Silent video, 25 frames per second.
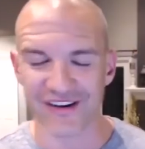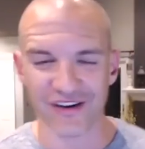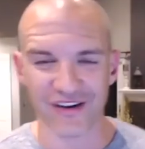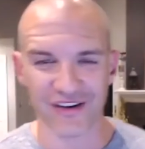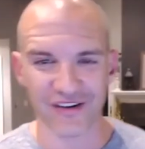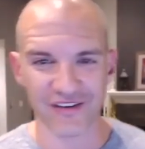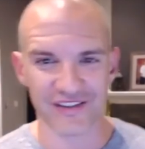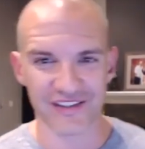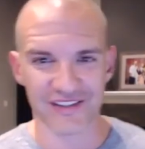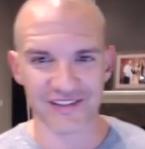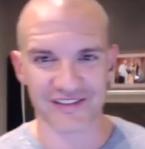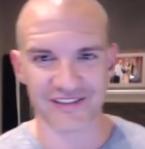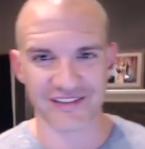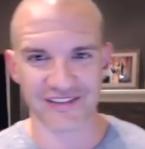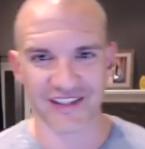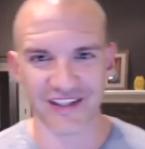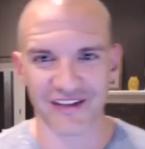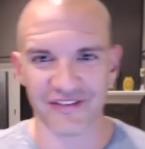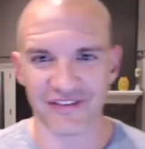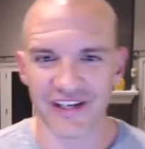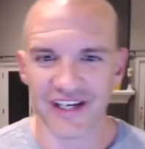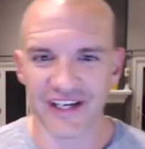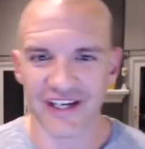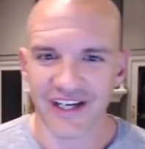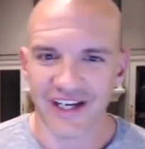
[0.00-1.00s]
mm-hmm. all this
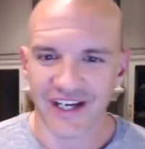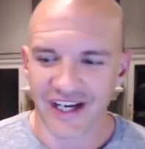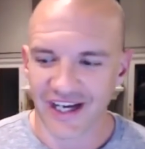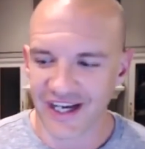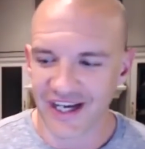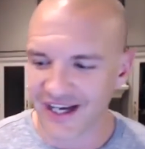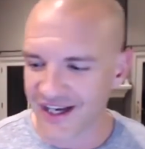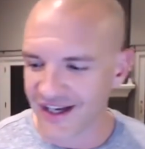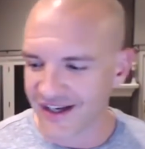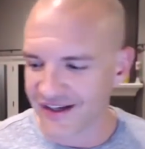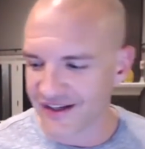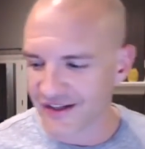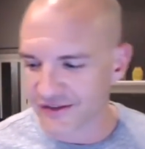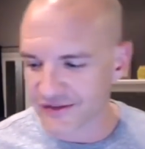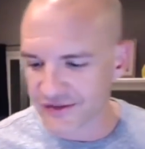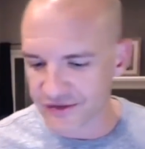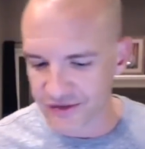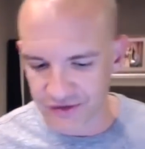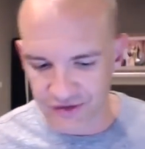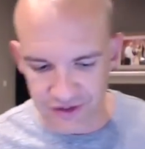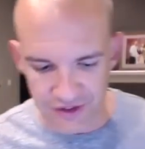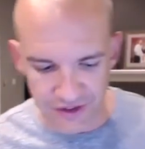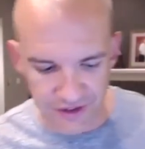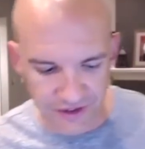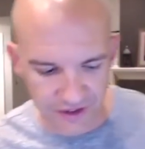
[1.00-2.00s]
stuff and so
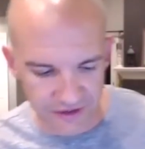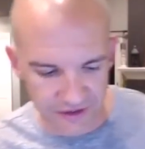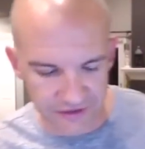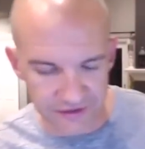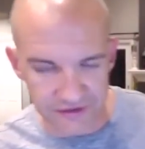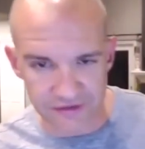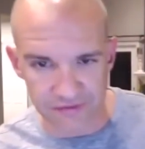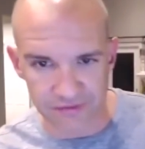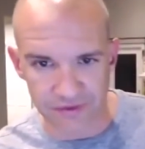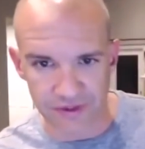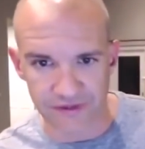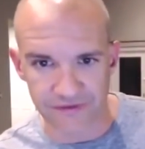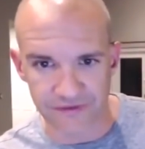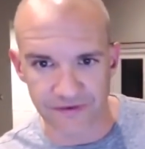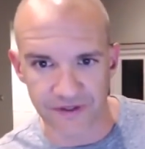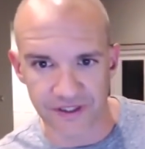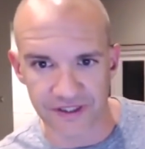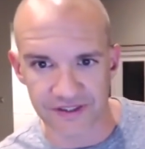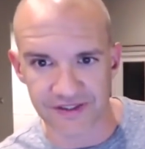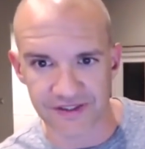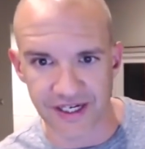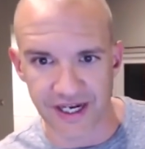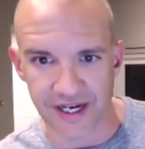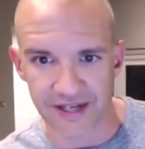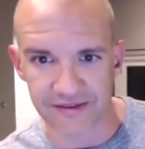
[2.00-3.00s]
she goes to work for
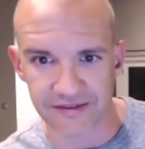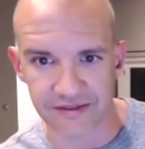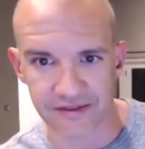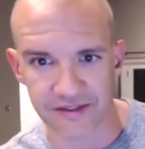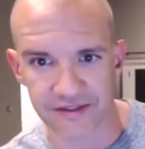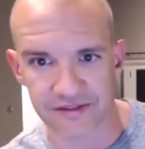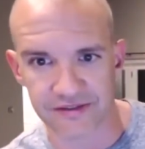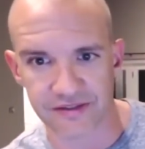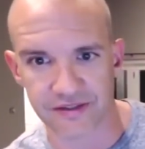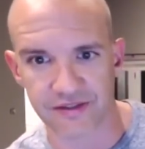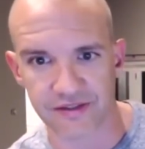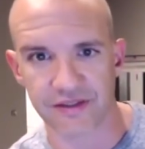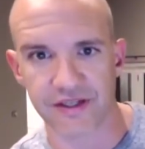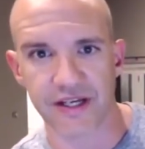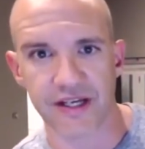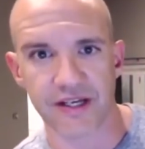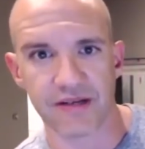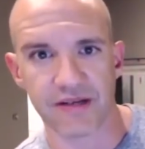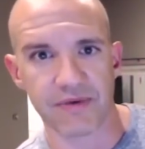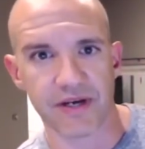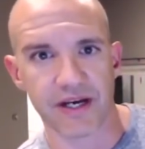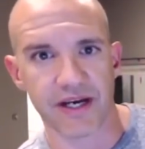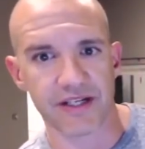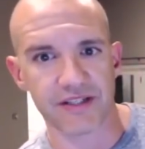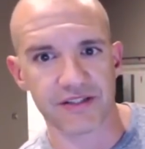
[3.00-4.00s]
us. Catherine is her
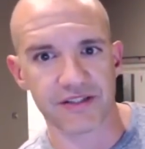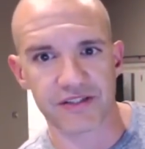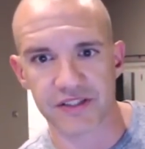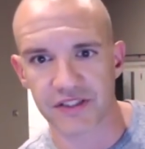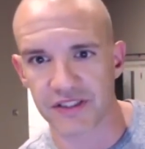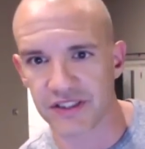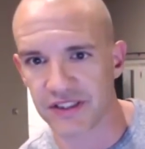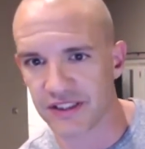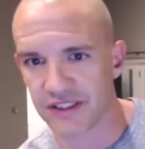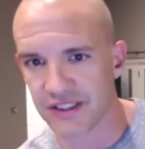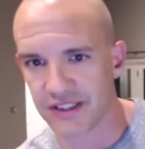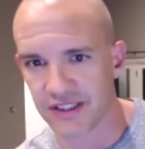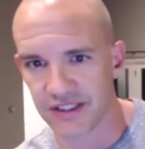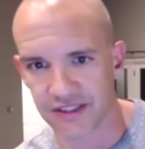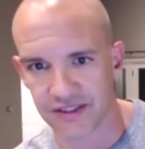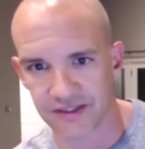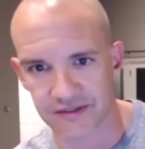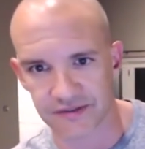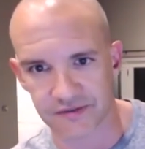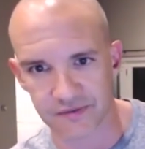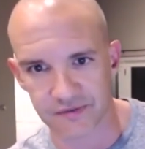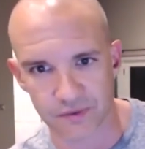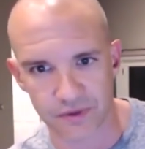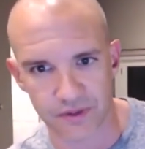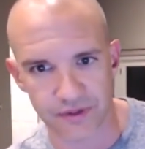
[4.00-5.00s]
name, and she
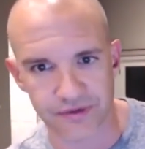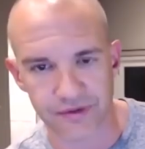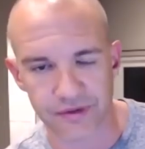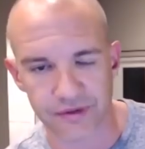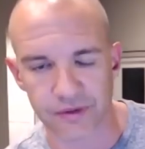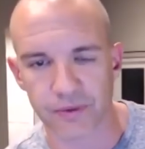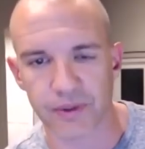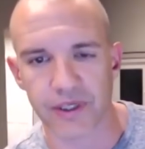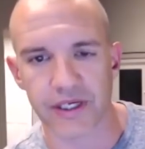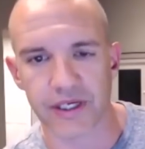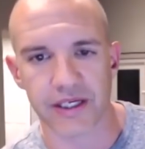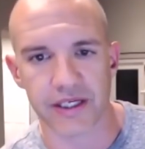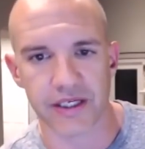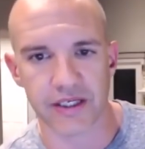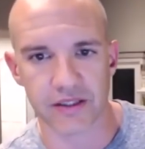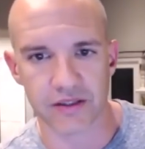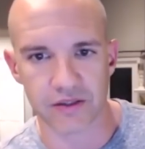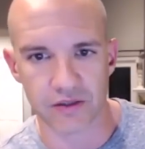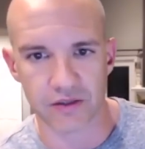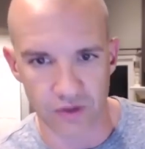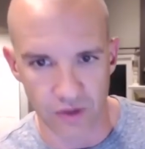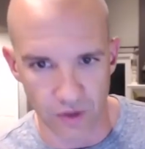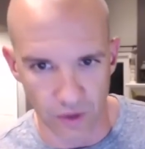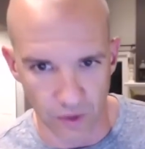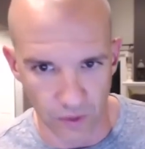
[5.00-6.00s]
is worth her weight in
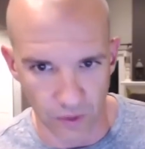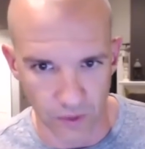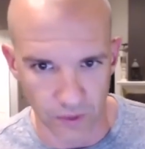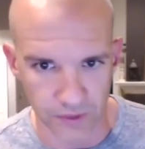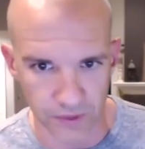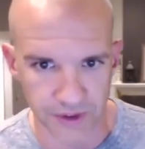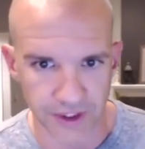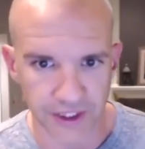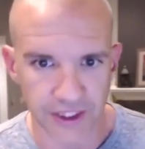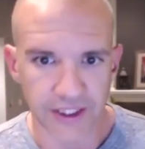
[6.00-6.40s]
gold.